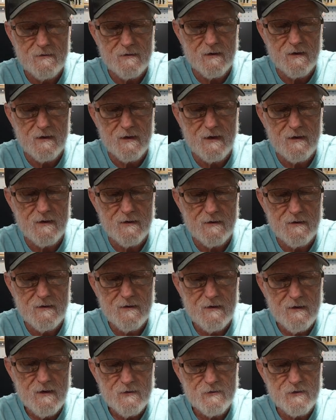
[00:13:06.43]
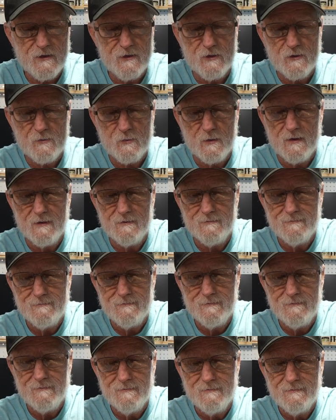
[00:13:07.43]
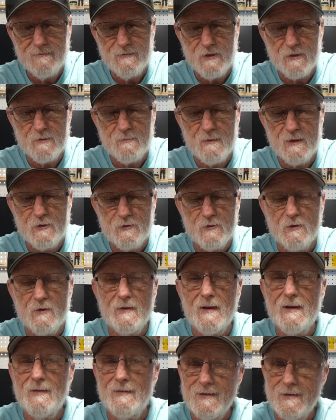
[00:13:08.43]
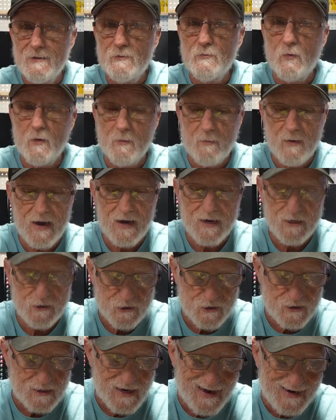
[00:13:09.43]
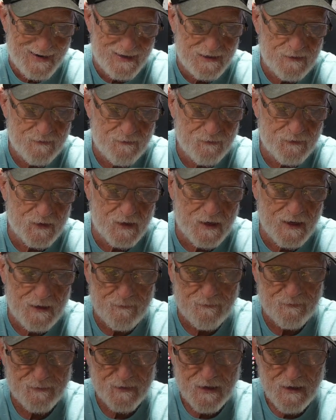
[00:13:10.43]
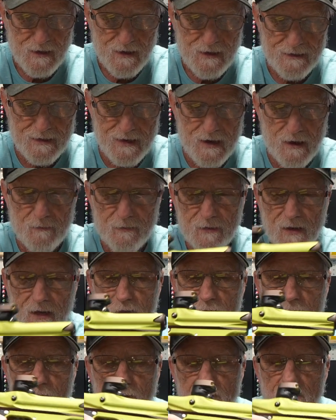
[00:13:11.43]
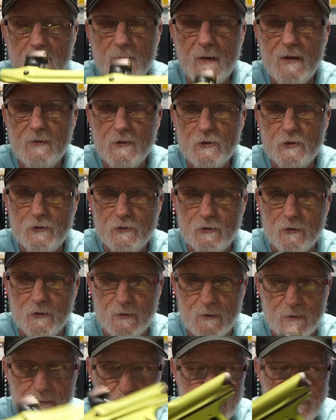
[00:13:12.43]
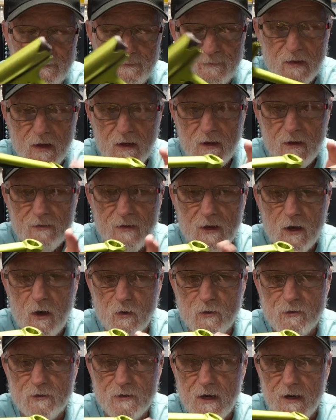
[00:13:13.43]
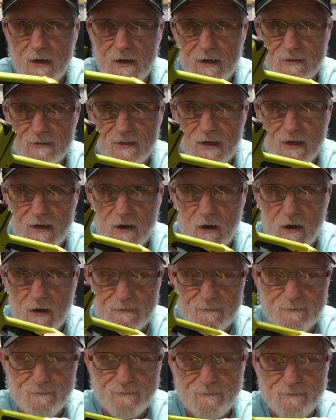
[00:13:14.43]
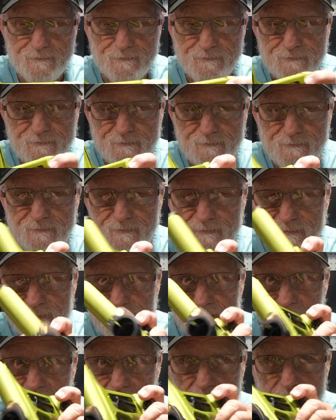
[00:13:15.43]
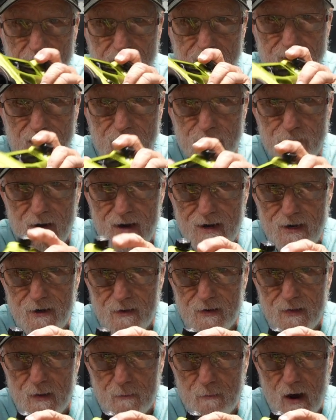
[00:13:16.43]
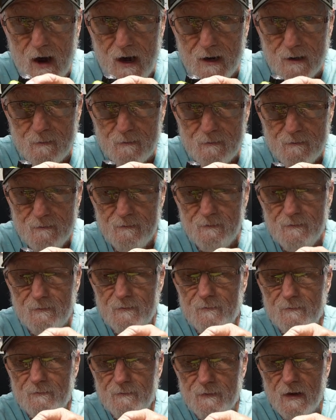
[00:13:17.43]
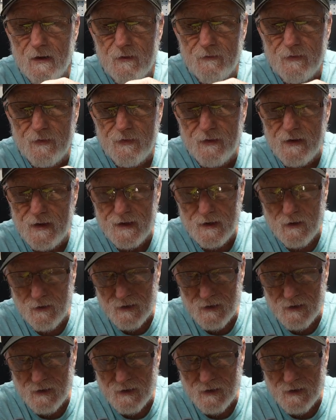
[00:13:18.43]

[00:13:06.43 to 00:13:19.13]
All right, so you just want to make sure. Now these were packaged tight. Okay. Now, I told you about the screw that holds your ASA on. That's right here in the bottom of the thing.